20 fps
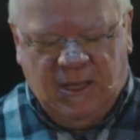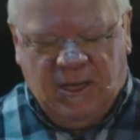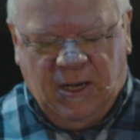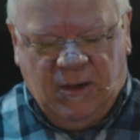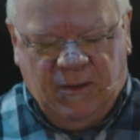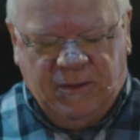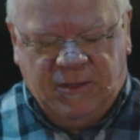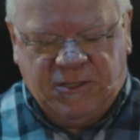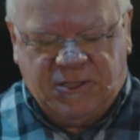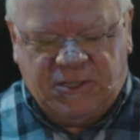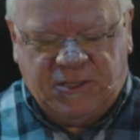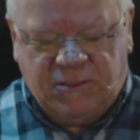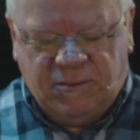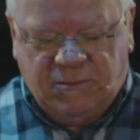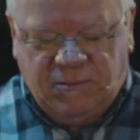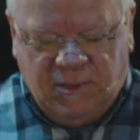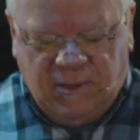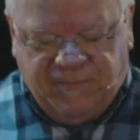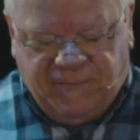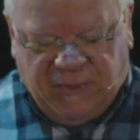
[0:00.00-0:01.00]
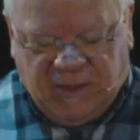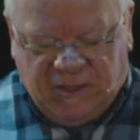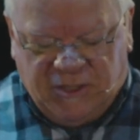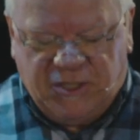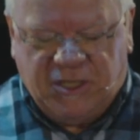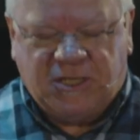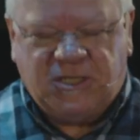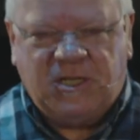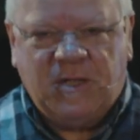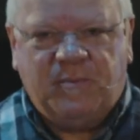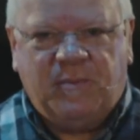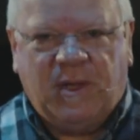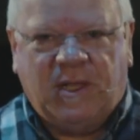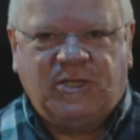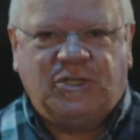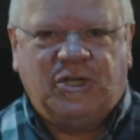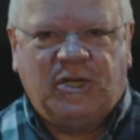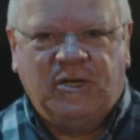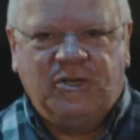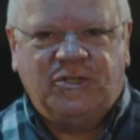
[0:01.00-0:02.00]
You know, in the
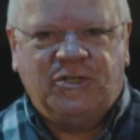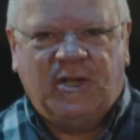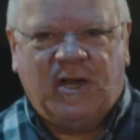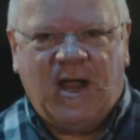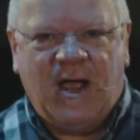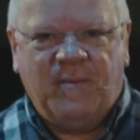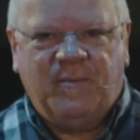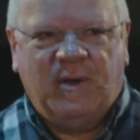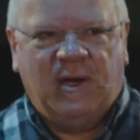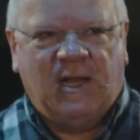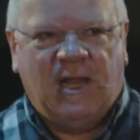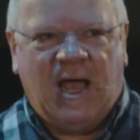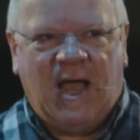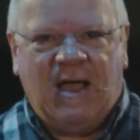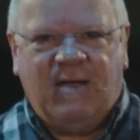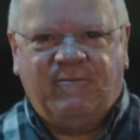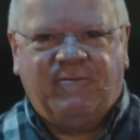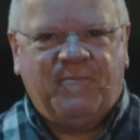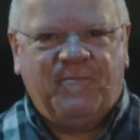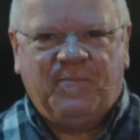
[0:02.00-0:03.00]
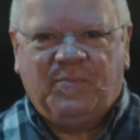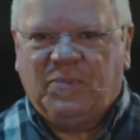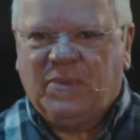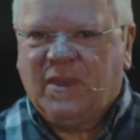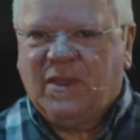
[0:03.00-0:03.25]
60-plus years that I've been alive,